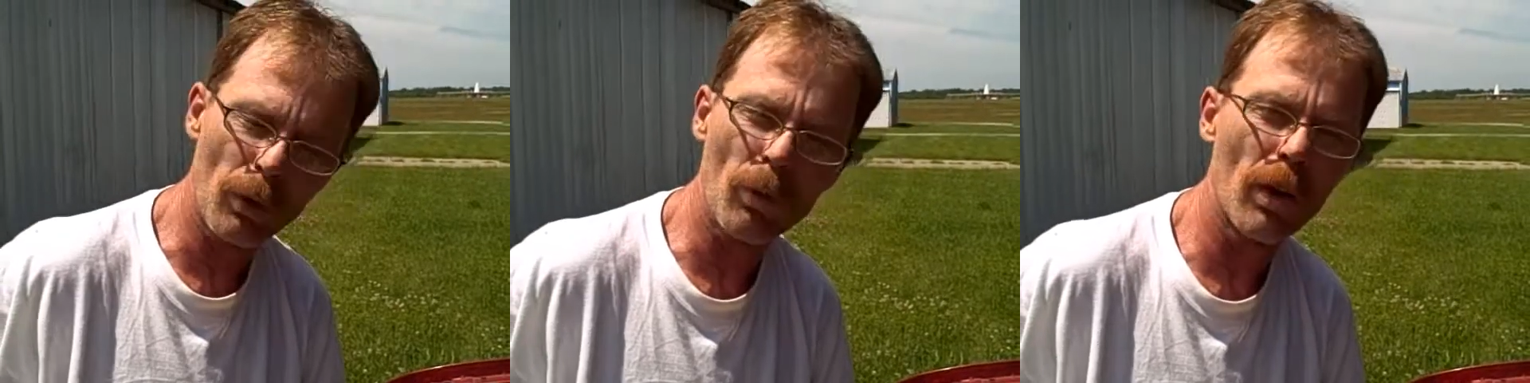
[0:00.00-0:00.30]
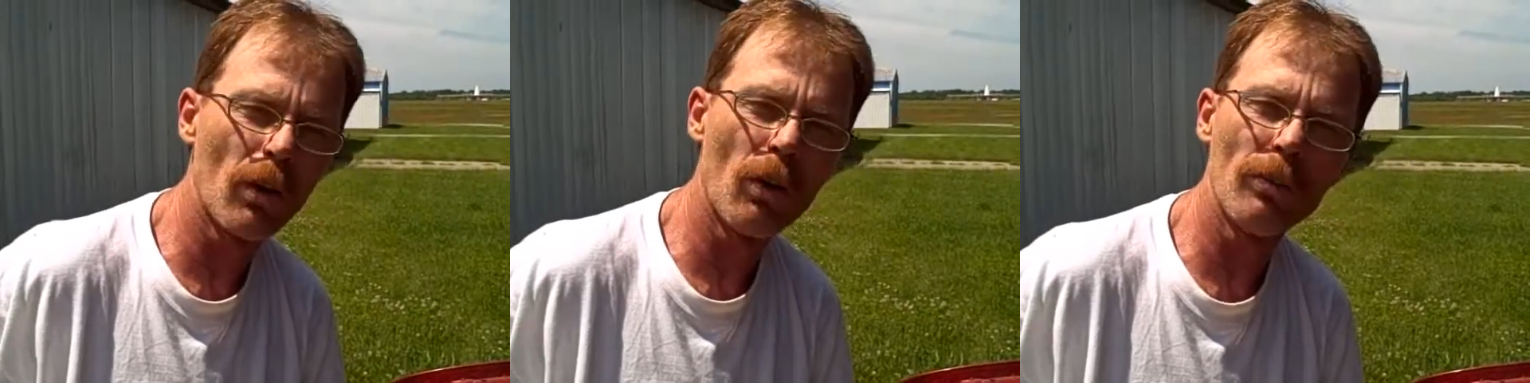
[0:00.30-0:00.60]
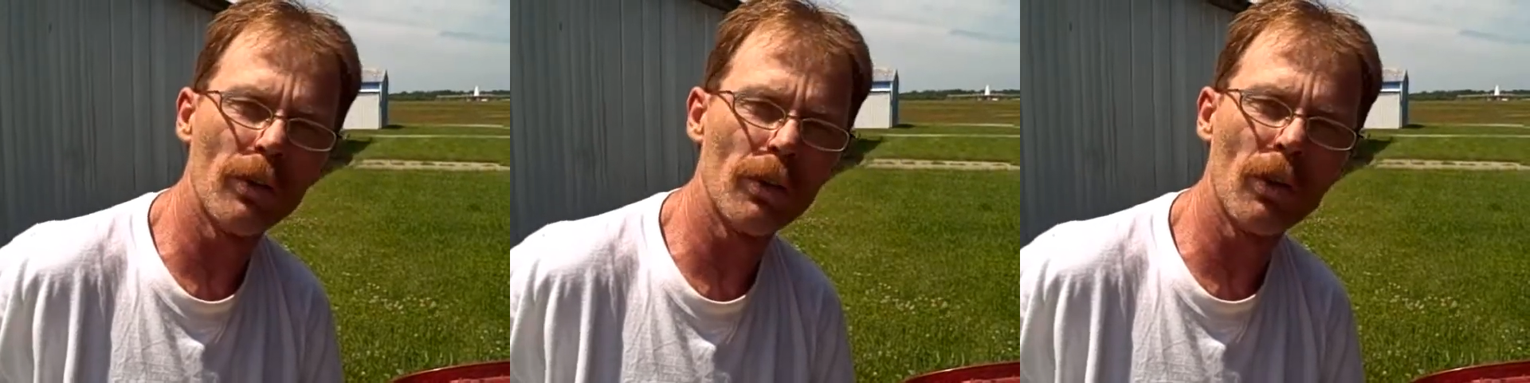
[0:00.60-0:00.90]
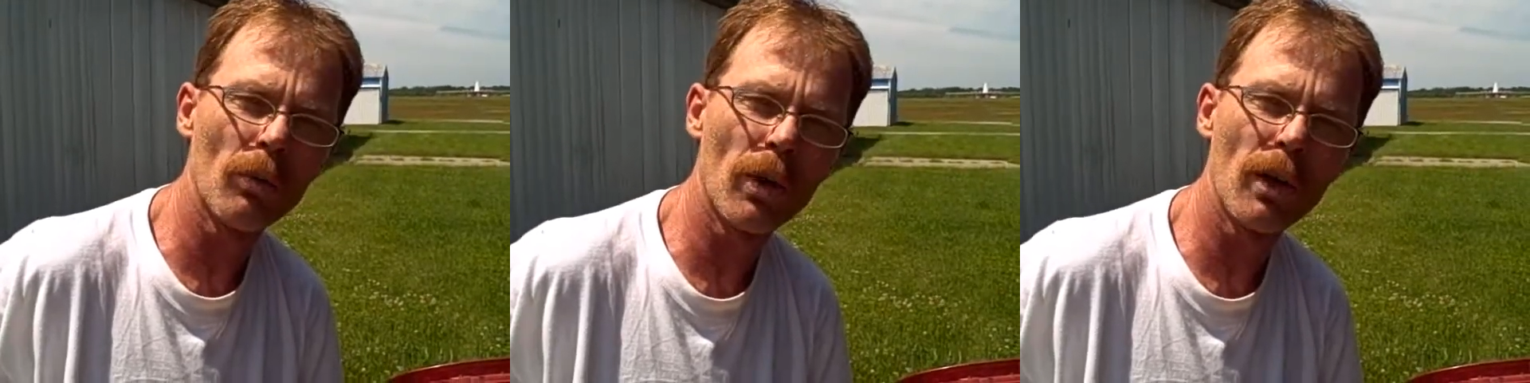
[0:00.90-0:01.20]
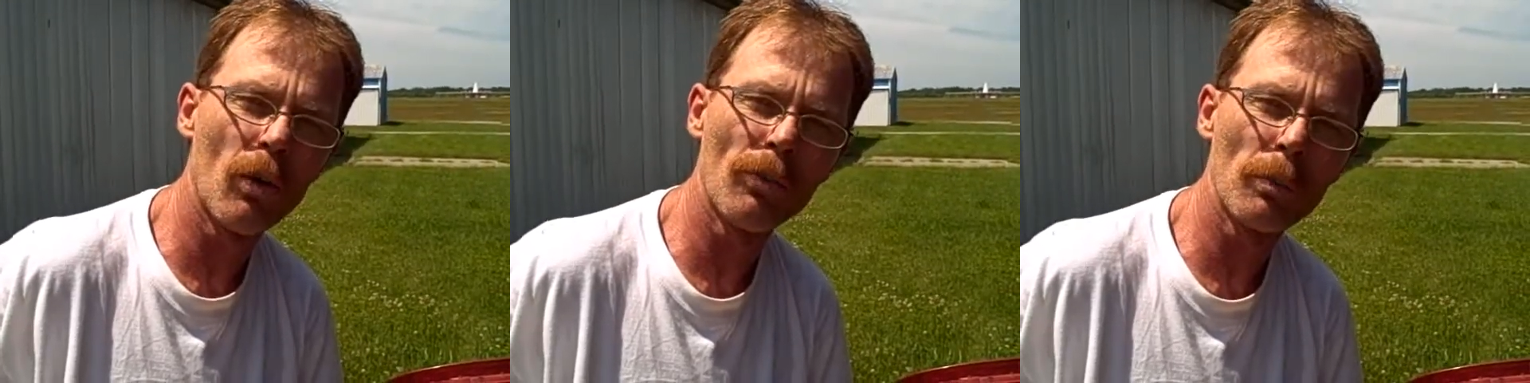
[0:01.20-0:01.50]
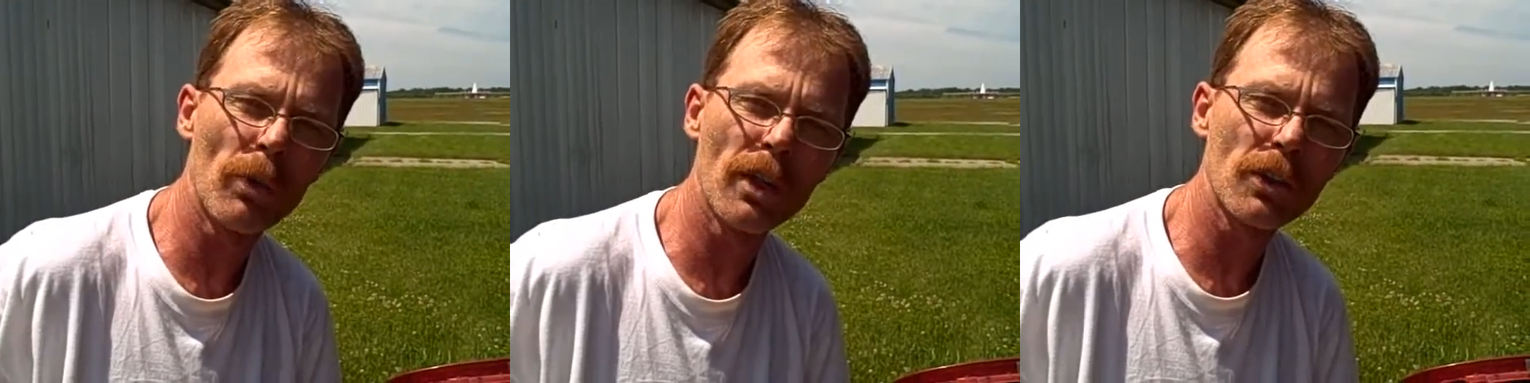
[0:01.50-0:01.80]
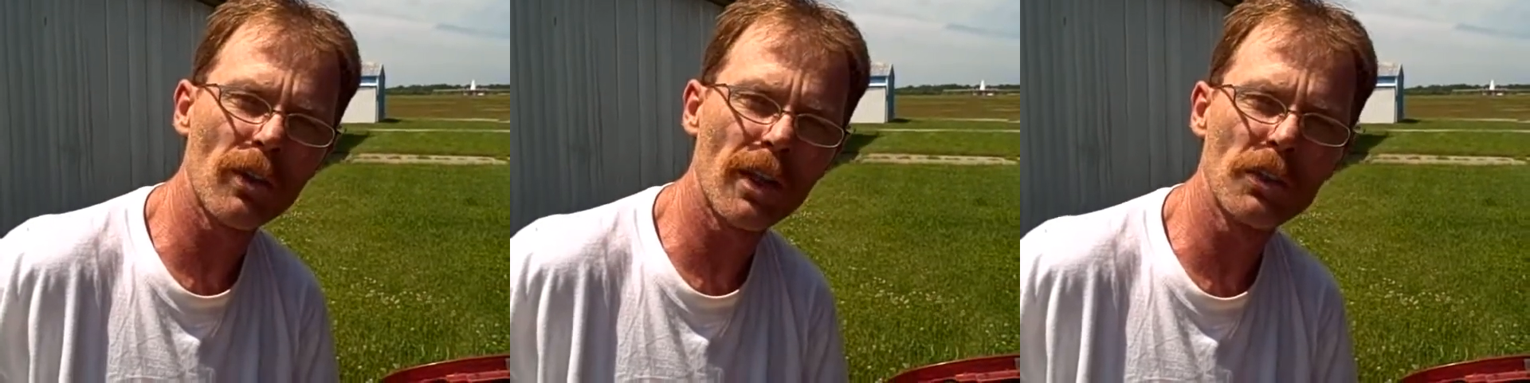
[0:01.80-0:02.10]
don't want to over
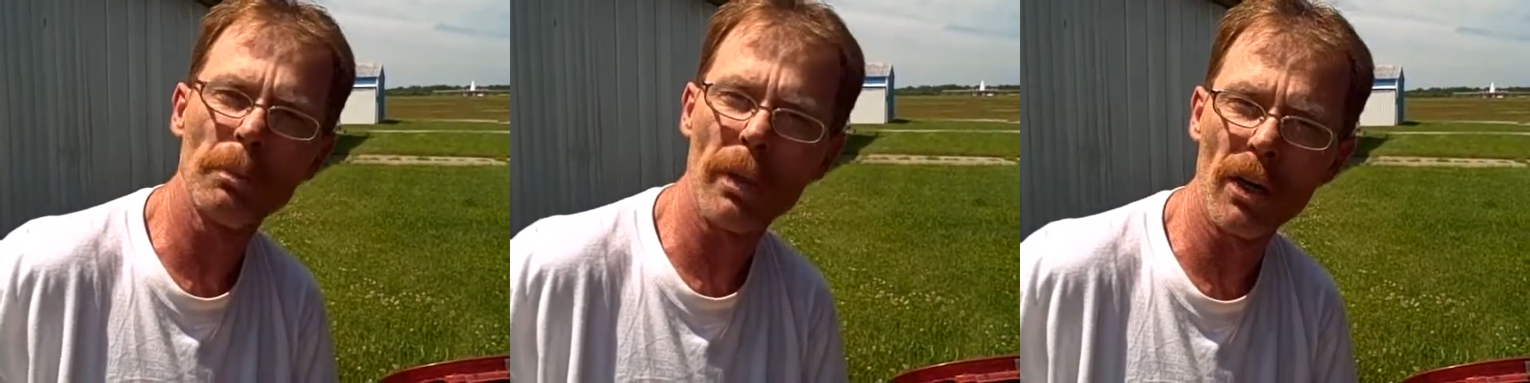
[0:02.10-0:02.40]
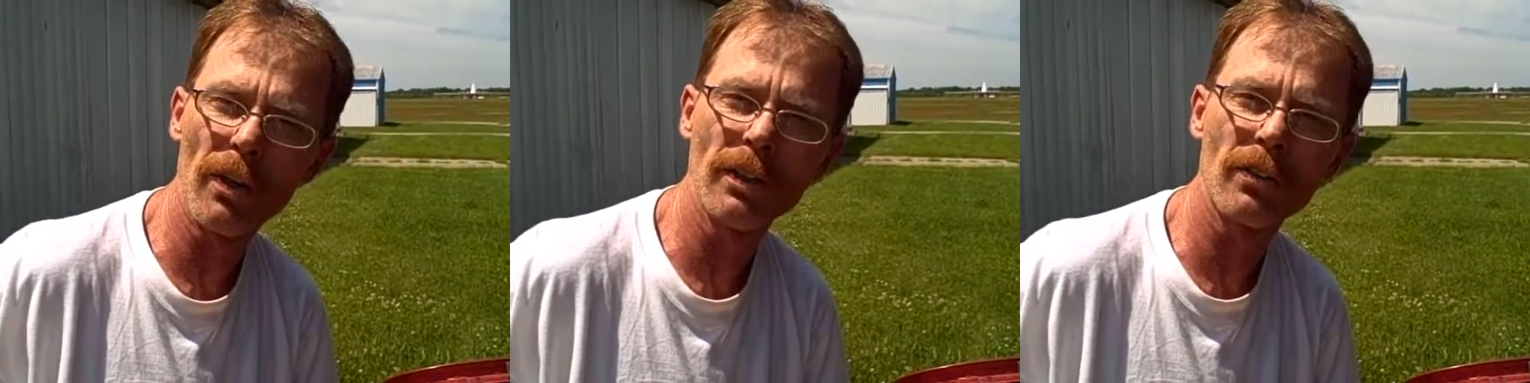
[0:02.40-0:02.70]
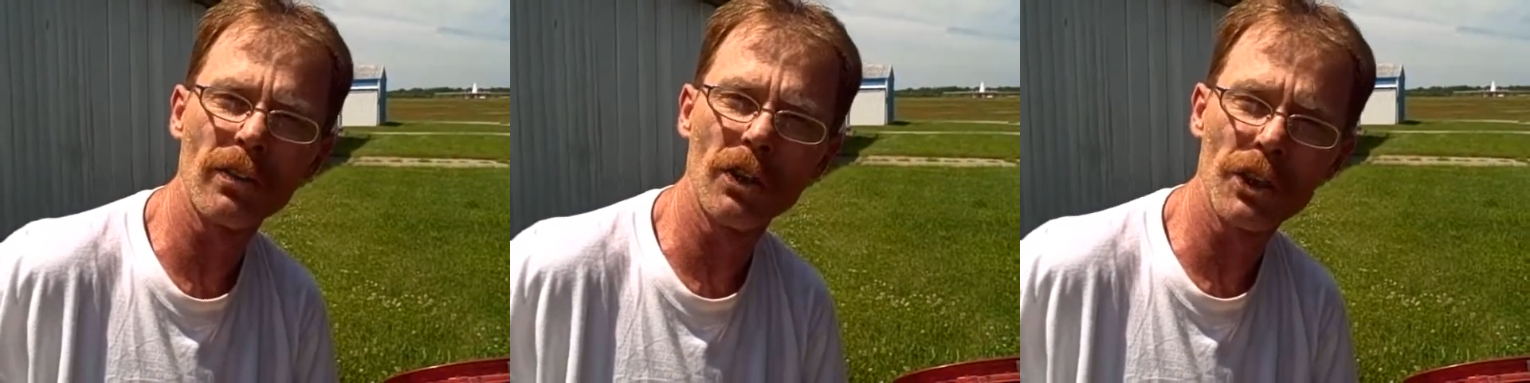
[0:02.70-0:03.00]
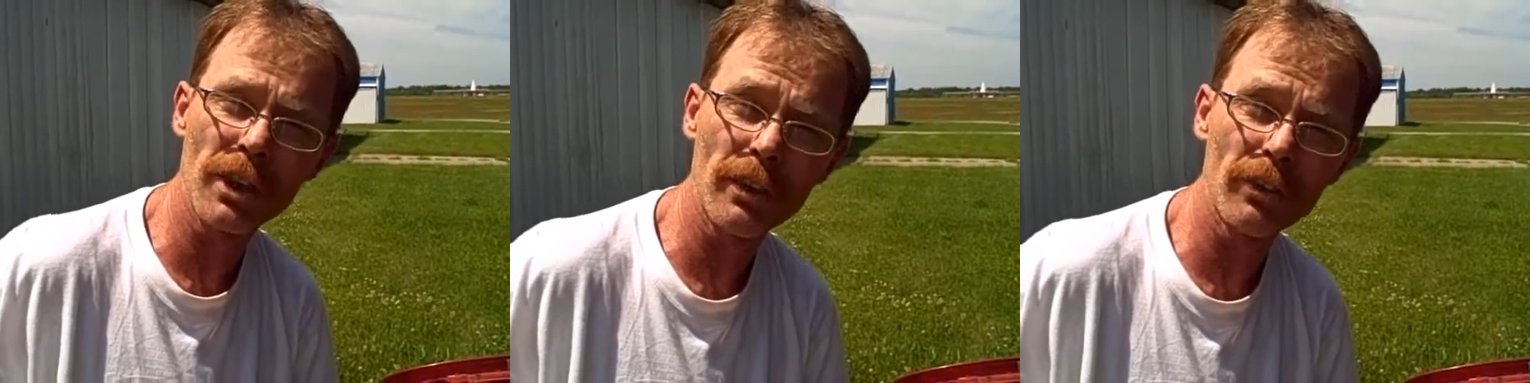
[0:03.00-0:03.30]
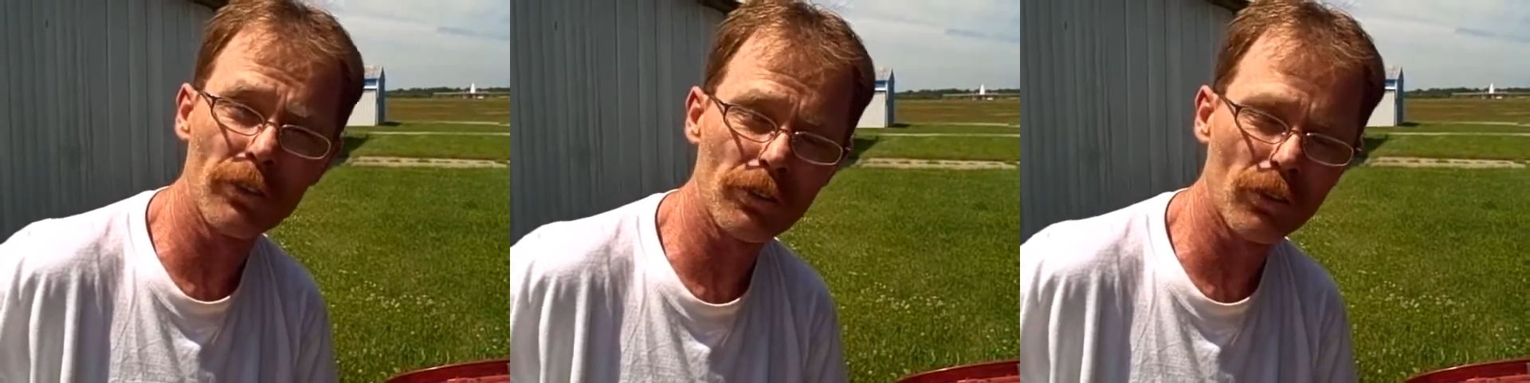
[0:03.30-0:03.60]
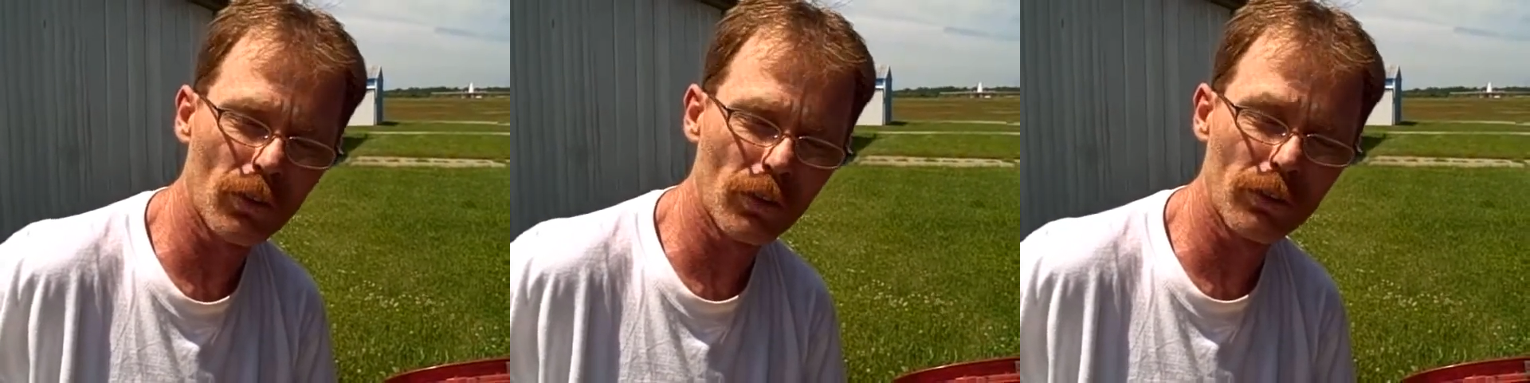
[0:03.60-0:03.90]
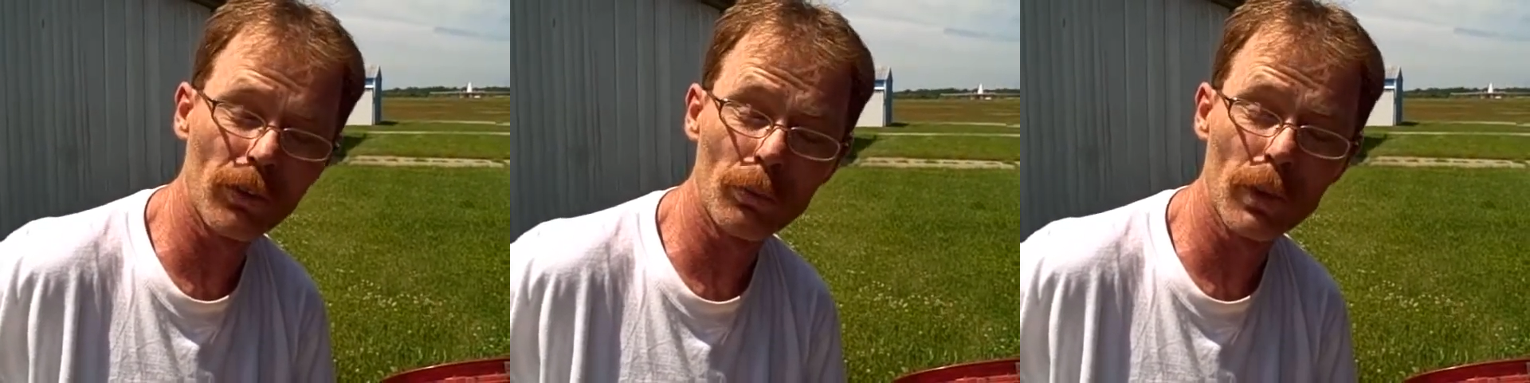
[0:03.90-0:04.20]
pressurize your bearings and your seals, or
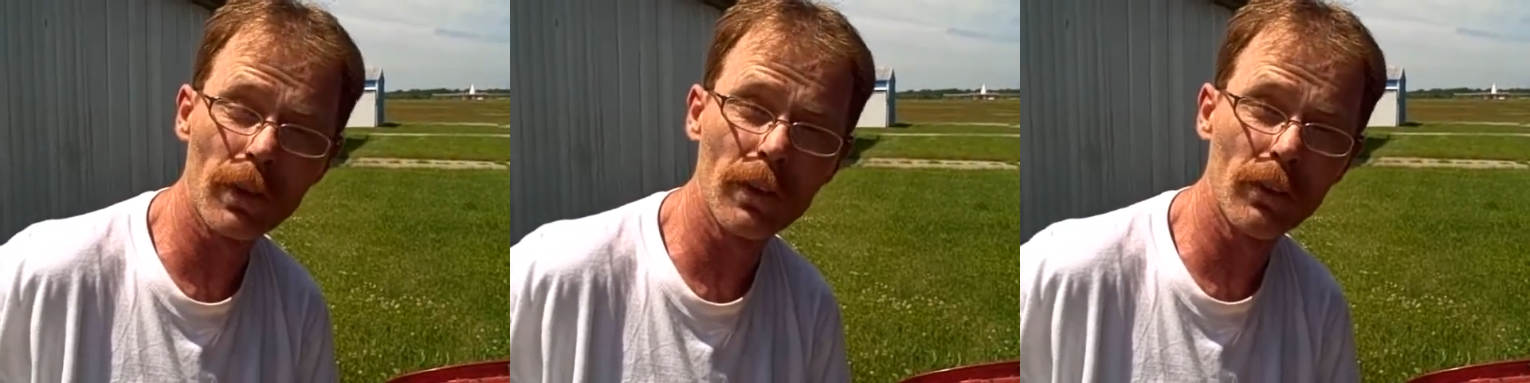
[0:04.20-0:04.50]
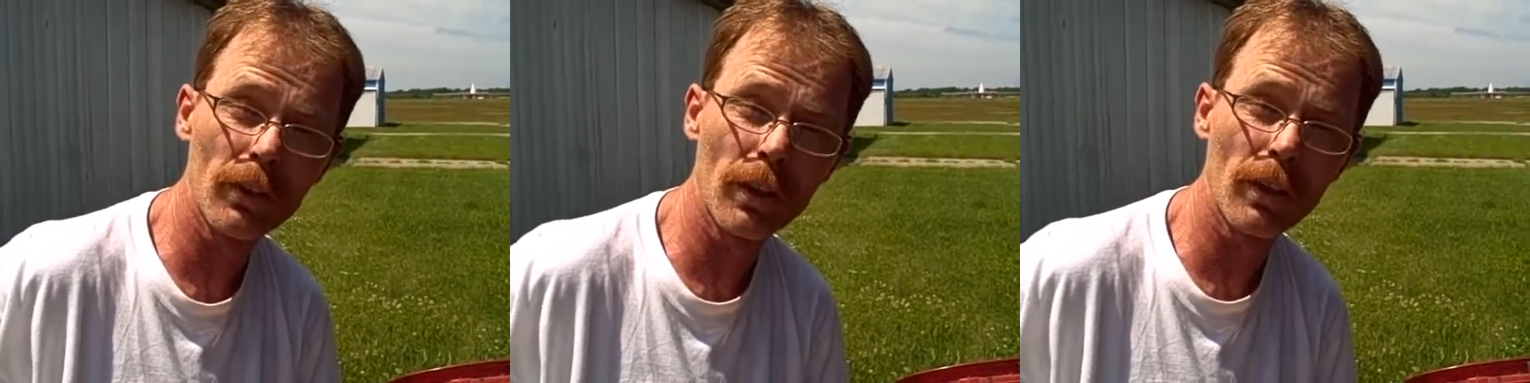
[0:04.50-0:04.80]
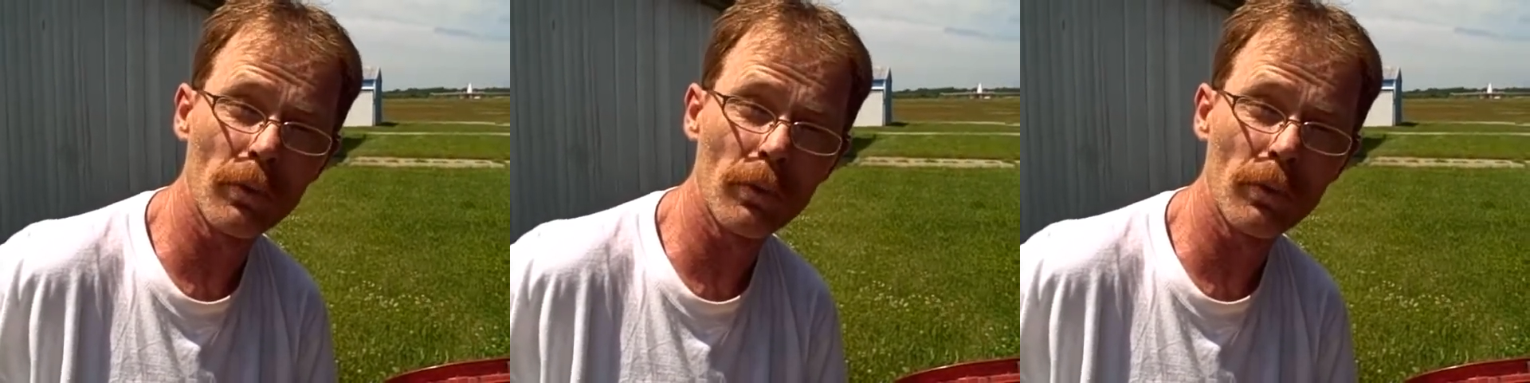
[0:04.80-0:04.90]
you could